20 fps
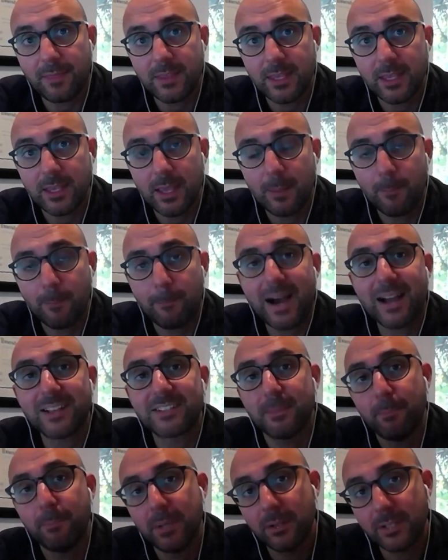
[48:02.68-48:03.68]
the
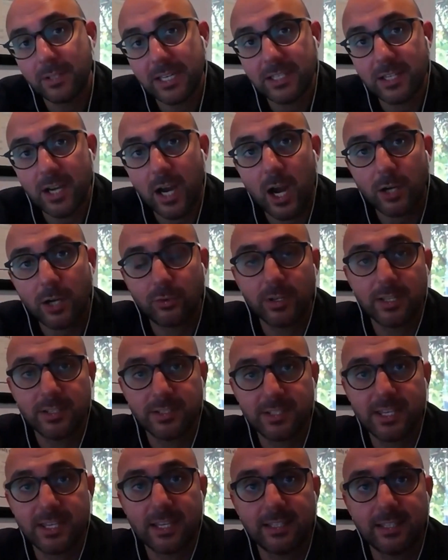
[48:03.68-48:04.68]
impossibility doctrine has
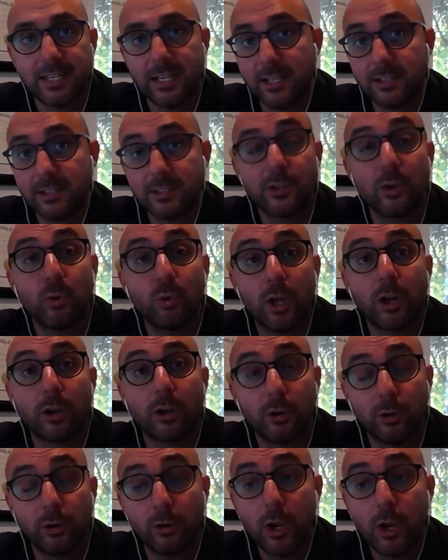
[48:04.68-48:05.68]
kicked in and it's no
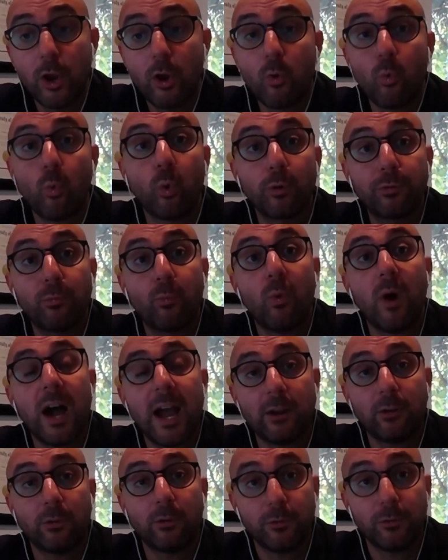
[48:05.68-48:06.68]
longer worthwhile,